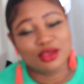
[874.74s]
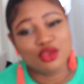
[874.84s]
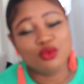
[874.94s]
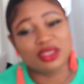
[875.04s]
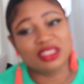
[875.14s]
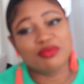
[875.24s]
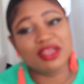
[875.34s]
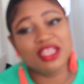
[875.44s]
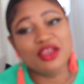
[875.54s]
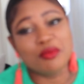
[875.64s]
You were
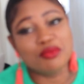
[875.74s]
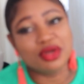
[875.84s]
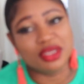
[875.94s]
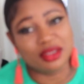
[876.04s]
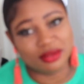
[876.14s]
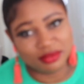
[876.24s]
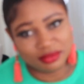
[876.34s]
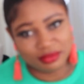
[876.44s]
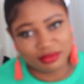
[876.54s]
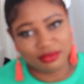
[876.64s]
spending your money
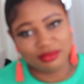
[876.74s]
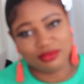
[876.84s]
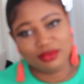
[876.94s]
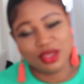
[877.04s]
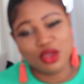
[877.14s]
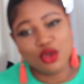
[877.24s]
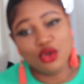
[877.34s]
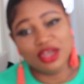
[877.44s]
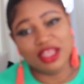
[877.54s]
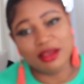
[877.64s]

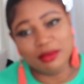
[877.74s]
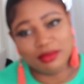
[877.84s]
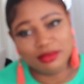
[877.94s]
on him.